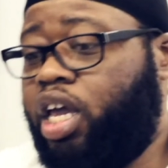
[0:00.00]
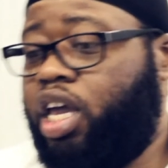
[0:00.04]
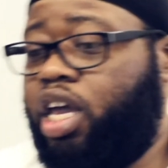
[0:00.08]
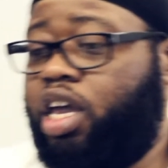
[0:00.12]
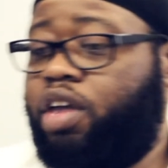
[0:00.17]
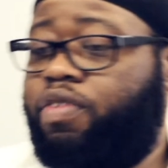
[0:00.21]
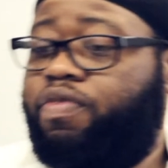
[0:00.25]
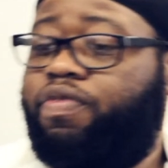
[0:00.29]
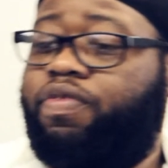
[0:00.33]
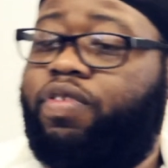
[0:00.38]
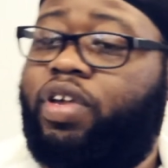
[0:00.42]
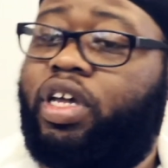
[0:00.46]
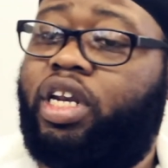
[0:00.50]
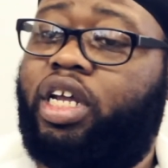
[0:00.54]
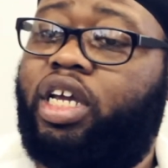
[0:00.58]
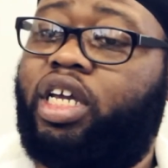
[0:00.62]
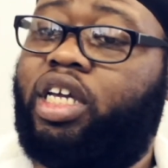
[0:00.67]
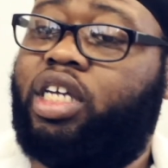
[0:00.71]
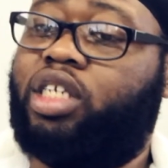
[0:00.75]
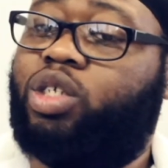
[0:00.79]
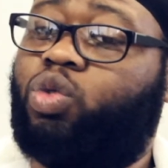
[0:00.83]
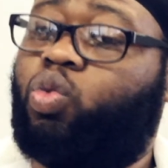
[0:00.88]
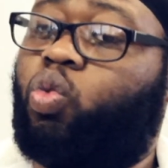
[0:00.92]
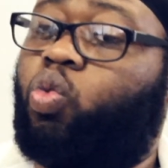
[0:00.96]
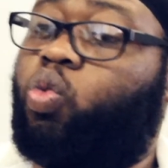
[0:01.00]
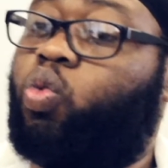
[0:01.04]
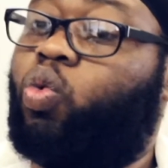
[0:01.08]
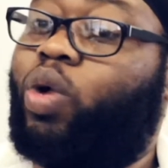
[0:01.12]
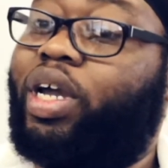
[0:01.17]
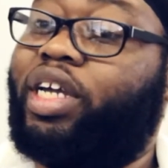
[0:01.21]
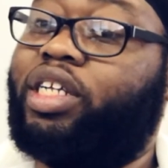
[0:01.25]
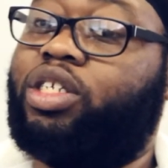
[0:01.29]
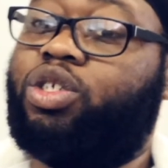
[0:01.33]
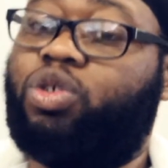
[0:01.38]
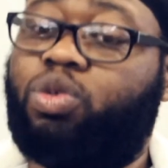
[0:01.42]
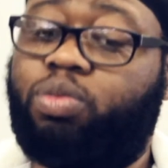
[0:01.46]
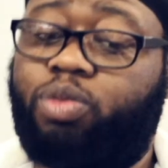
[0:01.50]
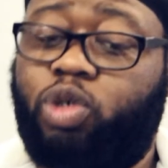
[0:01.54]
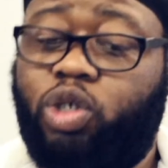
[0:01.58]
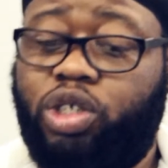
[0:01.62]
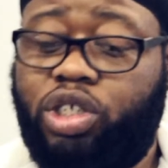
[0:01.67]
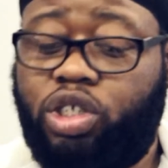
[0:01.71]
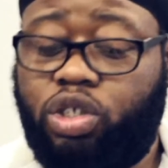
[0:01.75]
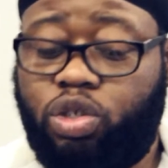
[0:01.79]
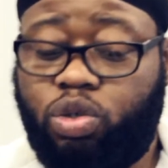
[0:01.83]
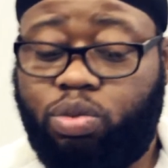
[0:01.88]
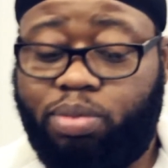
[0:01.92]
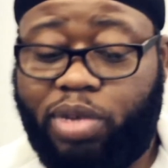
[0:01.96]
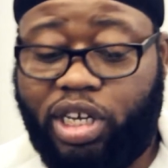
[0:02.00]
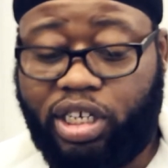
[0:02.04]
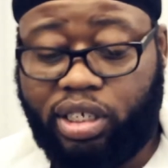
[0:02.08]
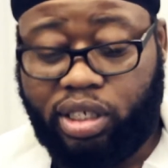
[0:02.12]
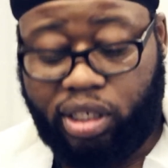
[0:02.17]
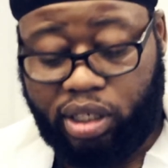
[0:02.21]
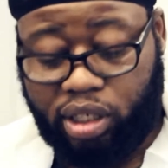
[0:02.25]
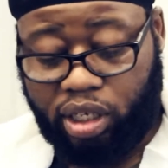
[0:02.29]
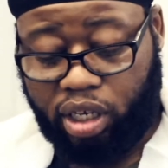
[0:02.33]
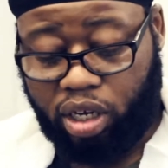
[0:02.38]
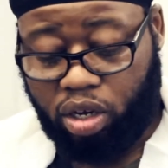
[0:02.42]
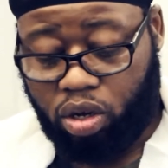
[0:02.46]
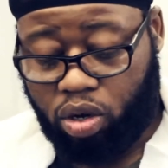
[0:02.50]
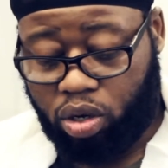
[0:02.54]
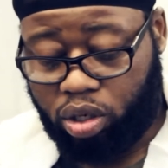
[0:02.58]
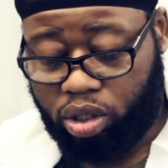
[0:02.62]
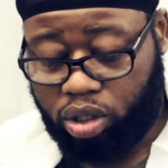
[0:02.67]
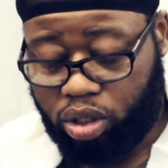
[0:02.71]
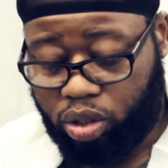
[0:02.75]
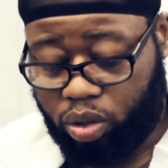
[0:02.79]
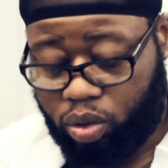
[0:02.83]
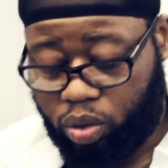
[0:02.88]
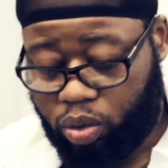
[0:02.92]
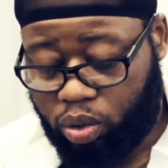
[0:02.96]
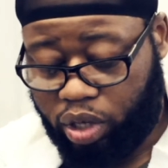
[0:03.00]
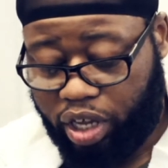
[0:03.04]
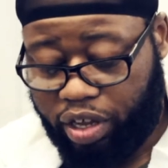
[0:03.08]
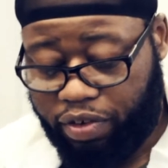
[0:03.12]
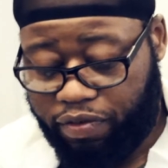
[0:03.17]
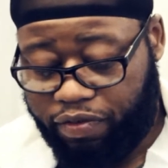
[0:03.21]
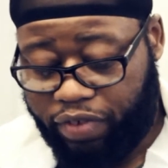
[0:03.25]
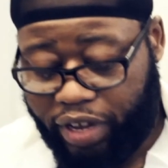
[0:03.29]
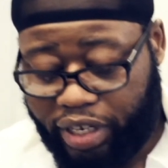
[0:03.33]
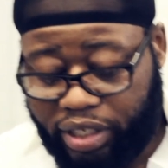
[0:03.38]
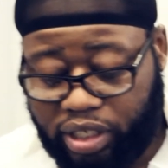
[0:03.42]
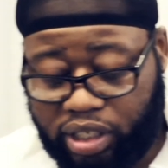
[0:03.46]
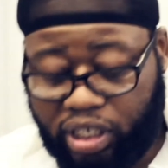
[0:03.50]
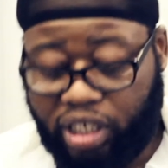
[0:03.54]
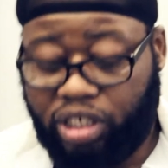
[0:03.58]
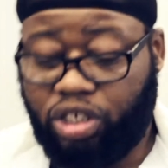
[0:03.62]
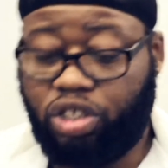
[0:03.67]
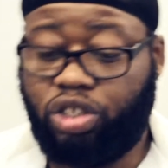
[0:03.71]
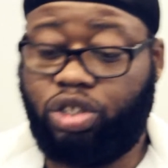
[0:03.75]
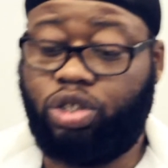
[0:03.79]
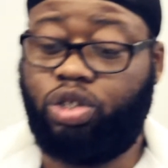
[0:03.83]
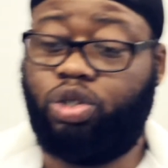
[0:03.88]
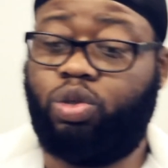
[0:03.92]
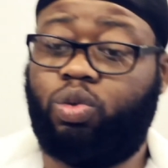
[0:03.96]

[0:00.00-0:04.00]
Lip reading: If it is way too moist, you may see also infestation.